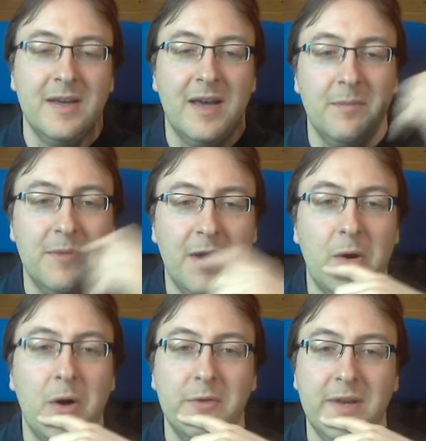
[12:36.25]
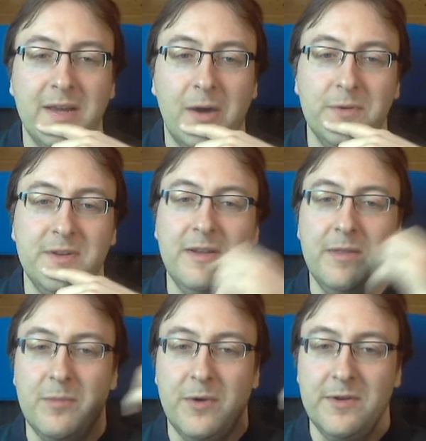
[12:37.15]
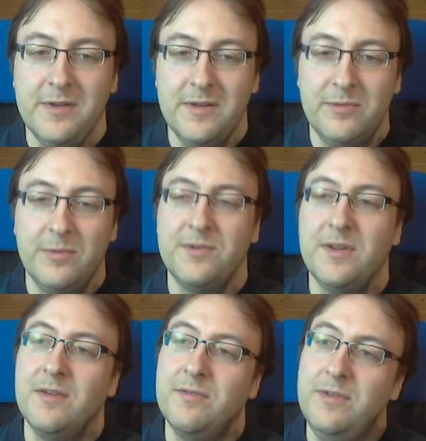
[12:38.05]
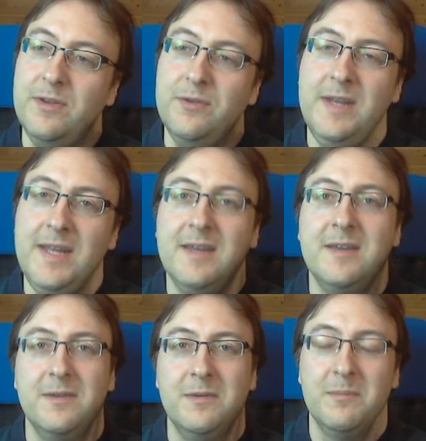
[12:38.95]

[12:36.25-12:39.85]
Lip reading: I'm now only counting the modules which have unique